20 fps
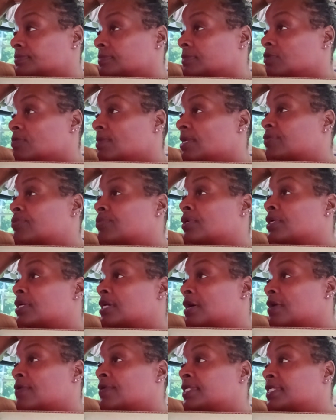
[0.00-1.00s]
you may as well
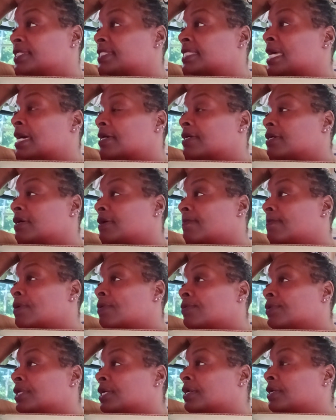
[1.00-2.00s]
go on and stock up
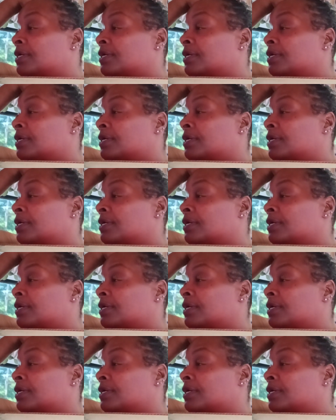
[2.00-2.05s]
on